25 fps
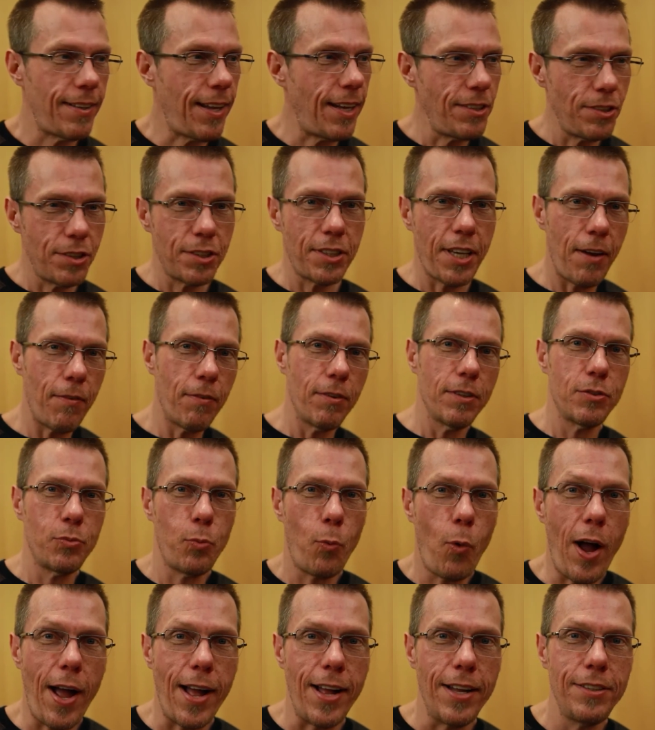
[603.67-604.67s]
I just gave her his
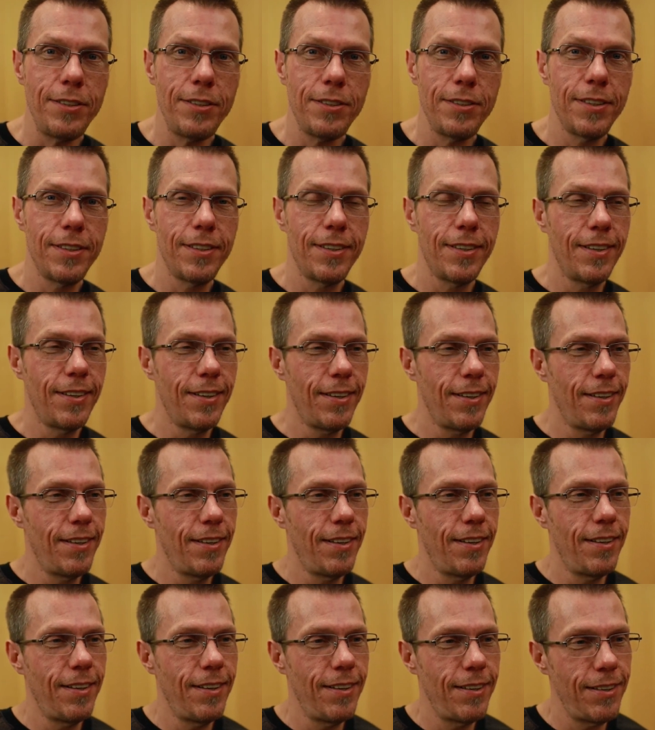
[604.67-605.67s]
watch.
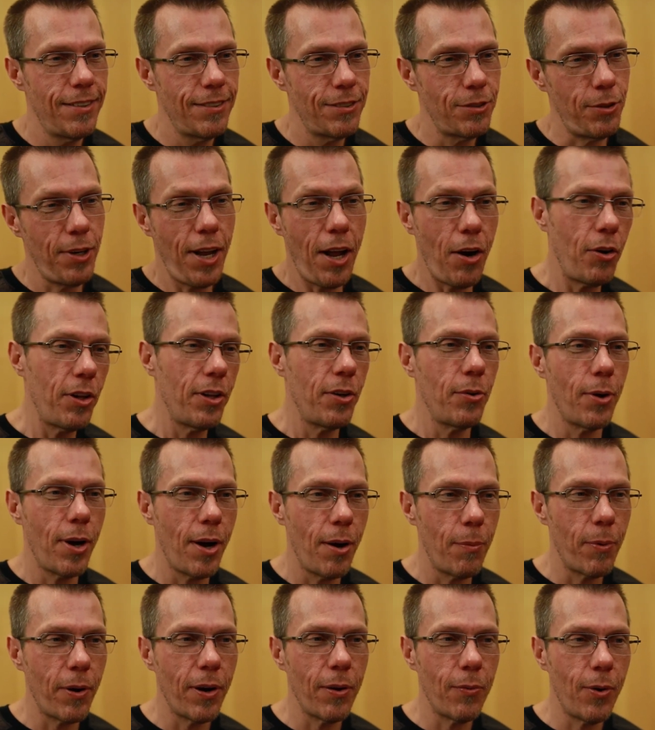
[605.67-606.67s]
So not only do I
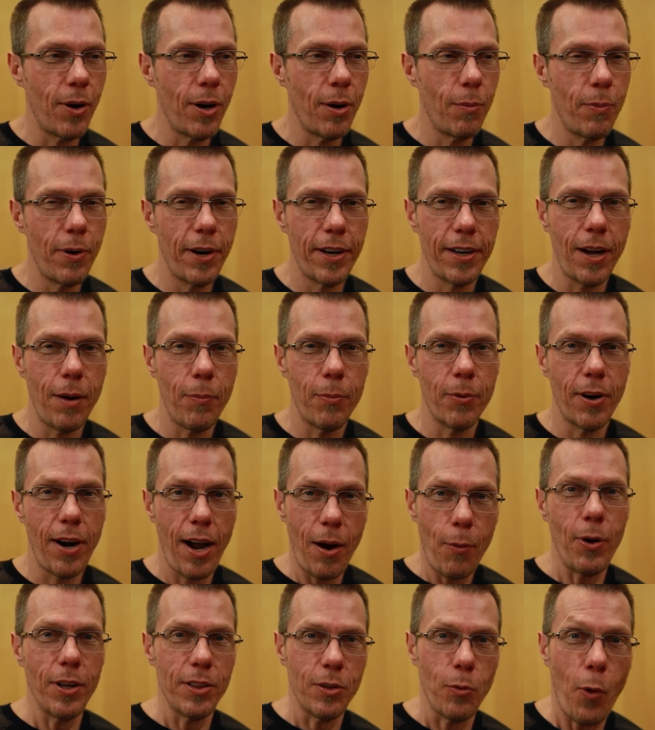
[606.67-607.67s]
want to break up with her, I
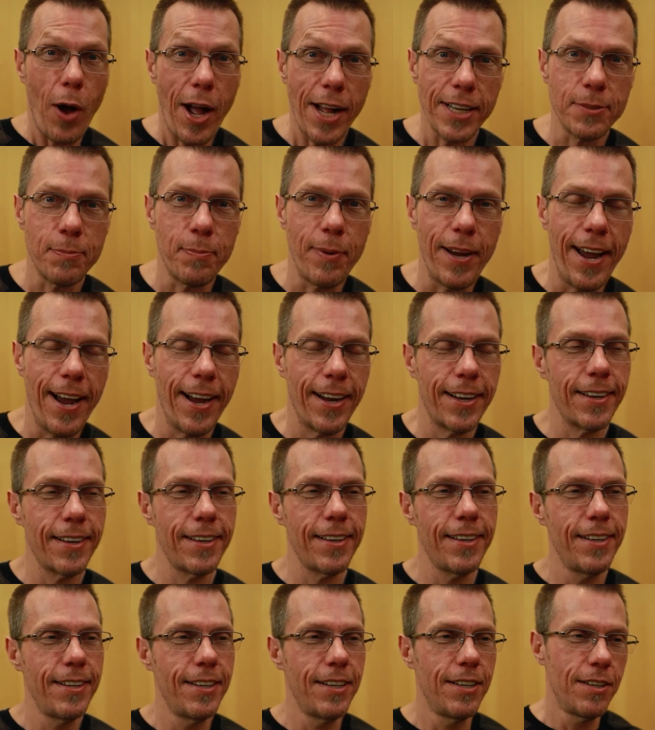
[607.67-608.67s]
want the watch back.
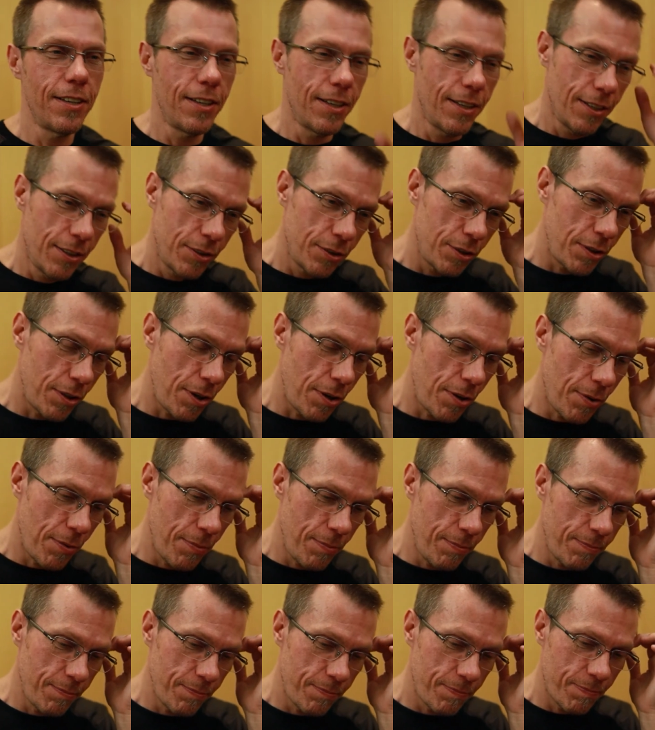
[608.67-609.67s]
So
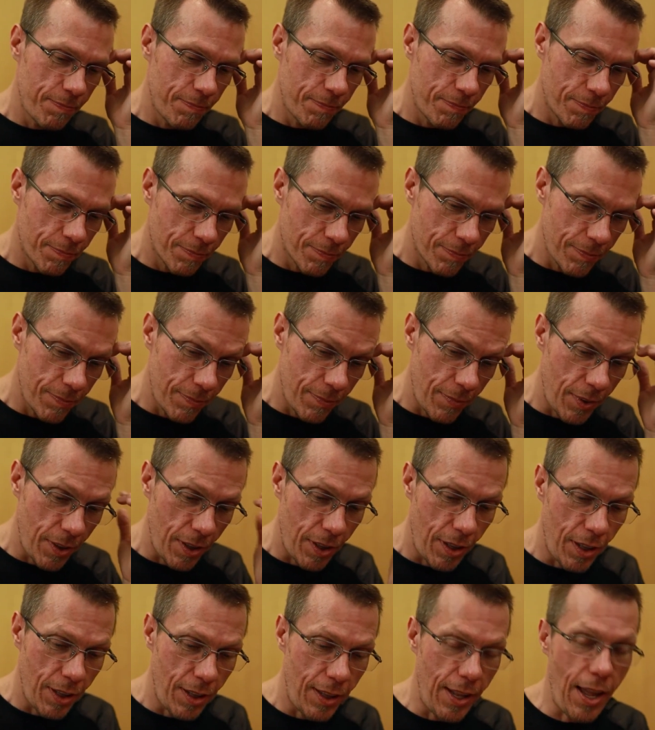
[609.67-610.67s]

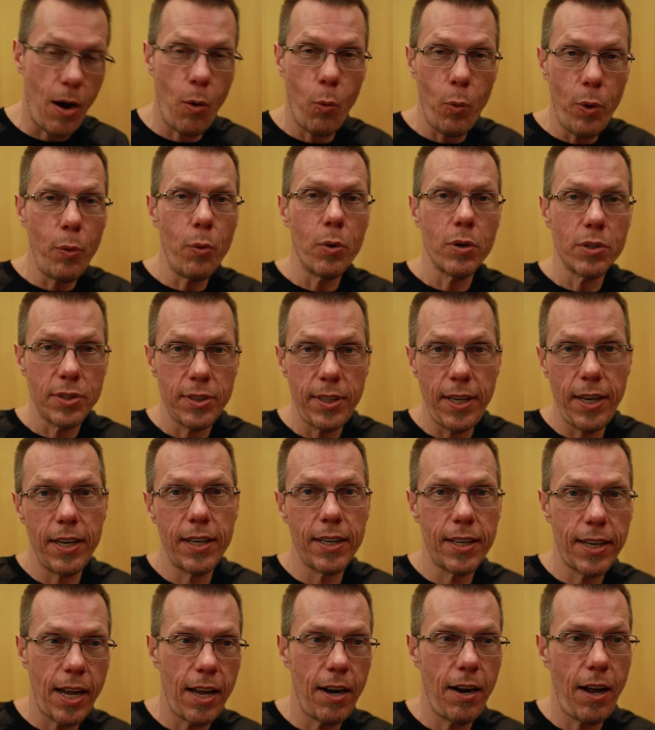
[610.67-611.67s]
now we were
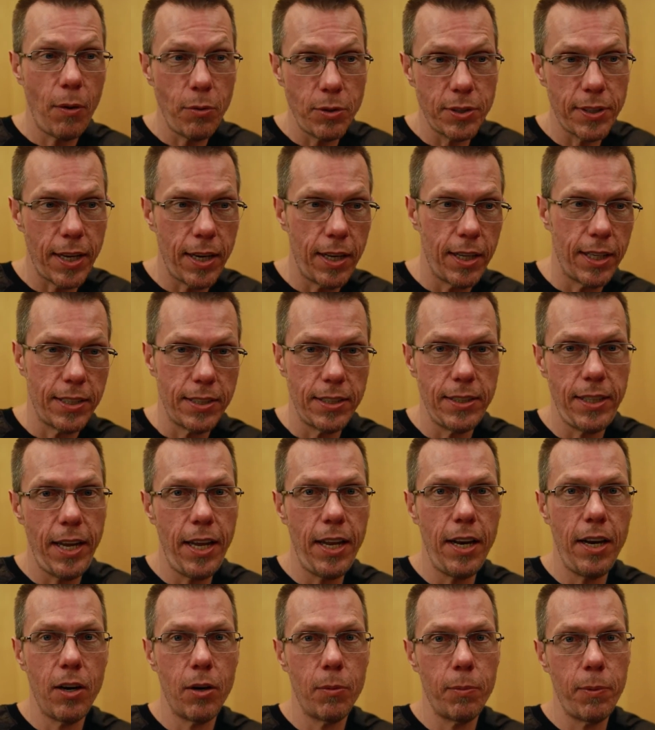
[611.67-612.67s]
staying I was kind of like staying
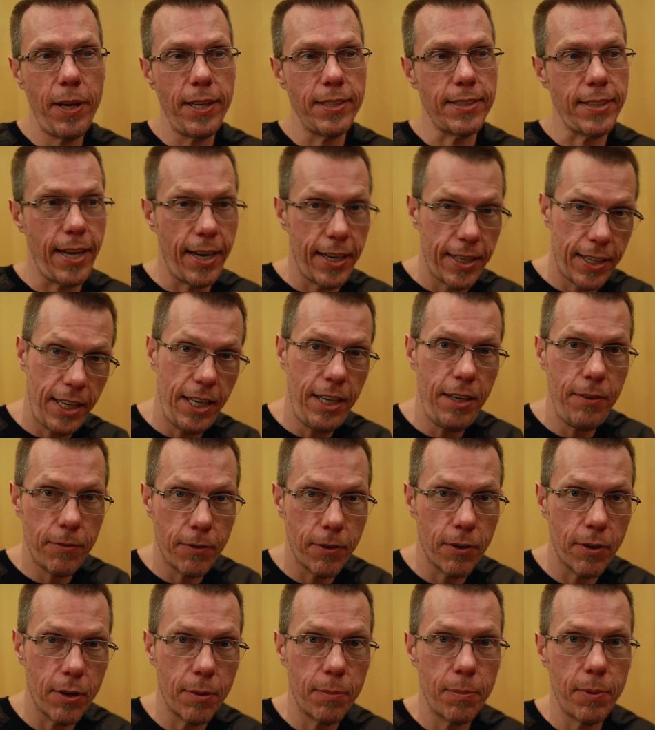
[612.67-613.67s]
at her place. I had a key
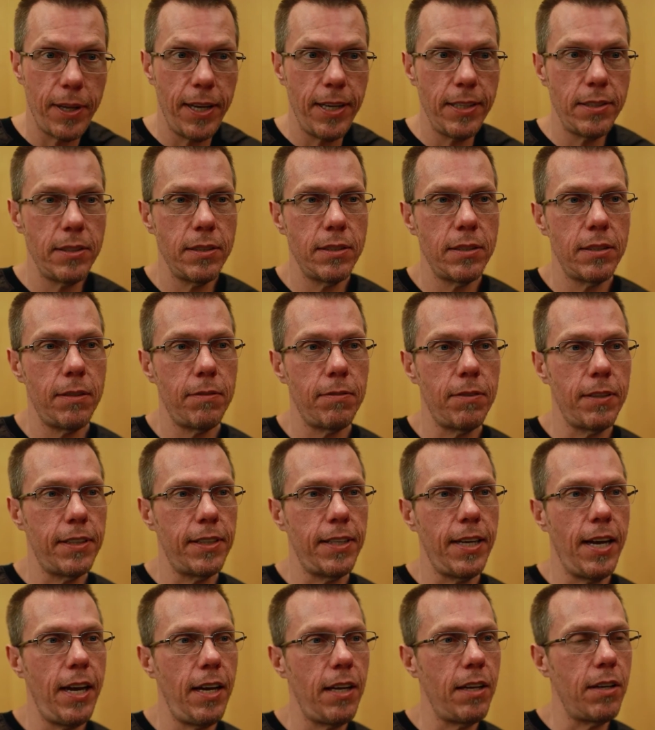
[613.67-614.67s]
for her place and stuff like
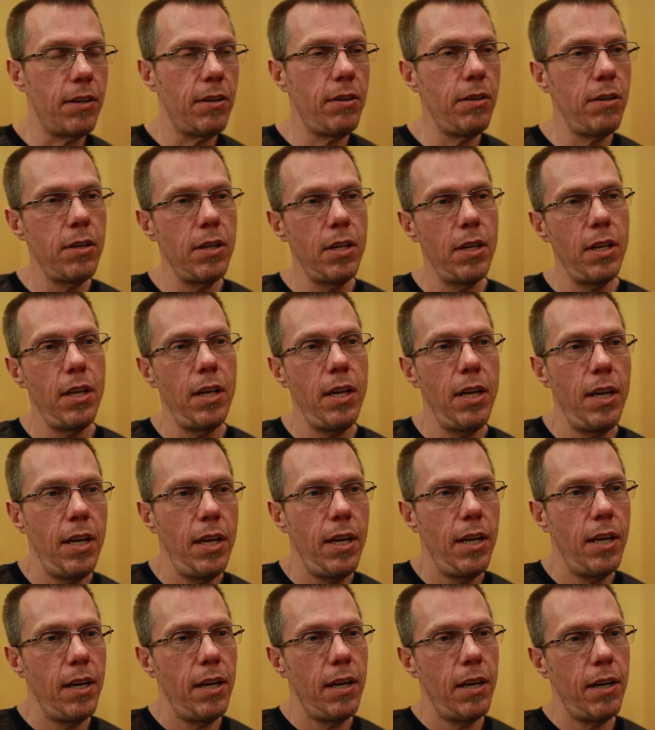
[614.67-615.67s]
that, you
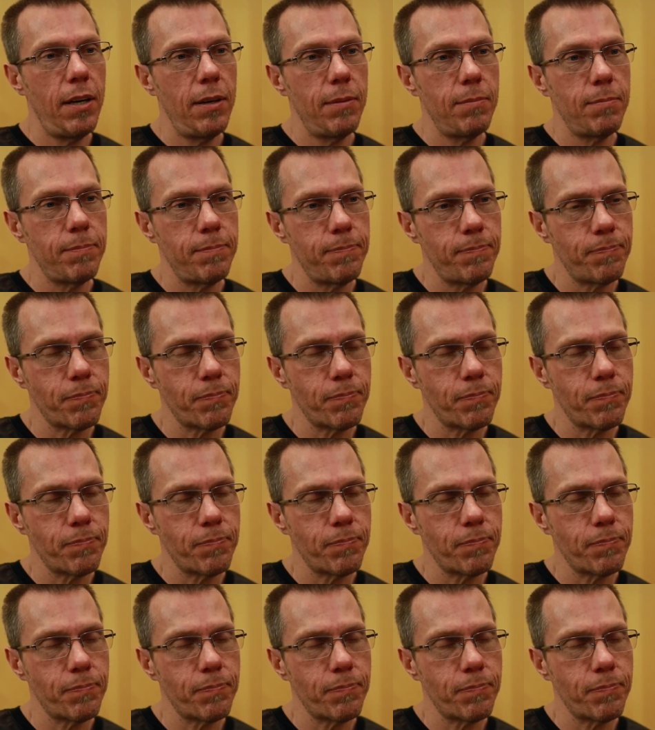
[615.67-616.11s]
know.